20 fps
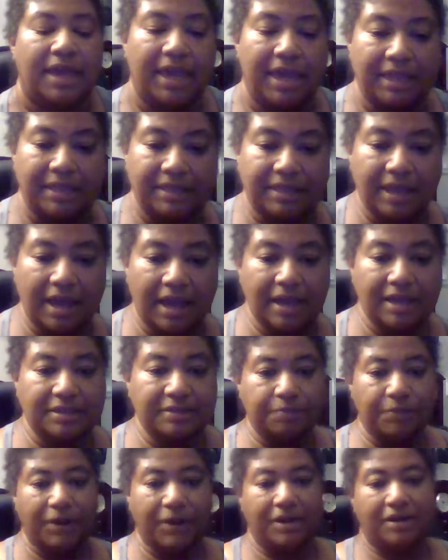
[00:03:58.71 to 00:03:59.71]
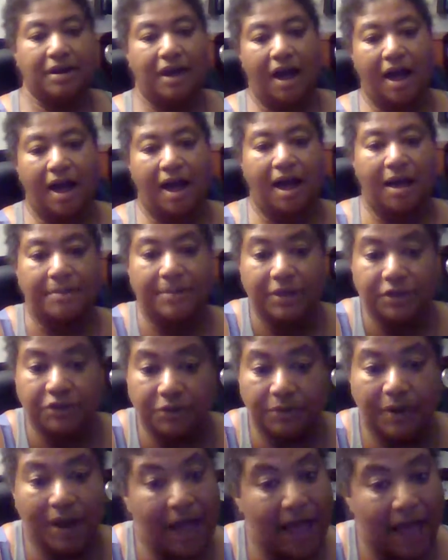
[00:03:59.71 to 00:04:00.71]
It does bring calm
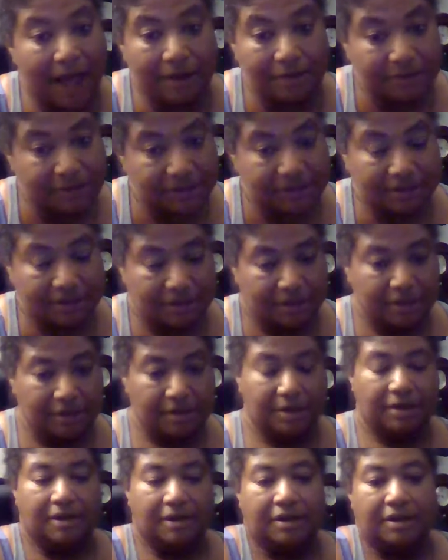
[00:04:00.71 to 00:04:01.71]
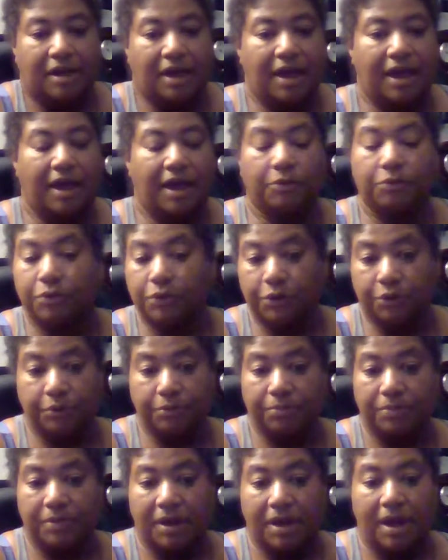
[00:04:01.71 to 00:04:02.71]
into a house, a
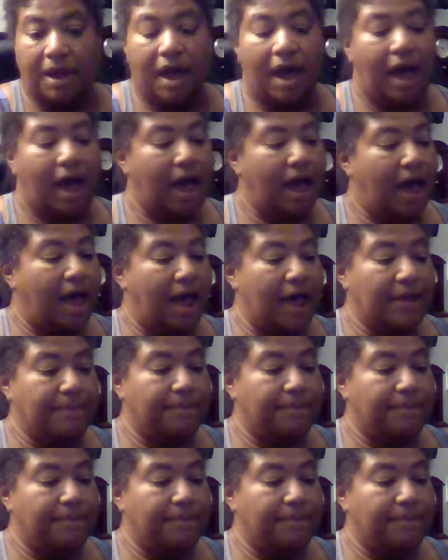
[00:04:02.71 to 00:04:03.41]
room. I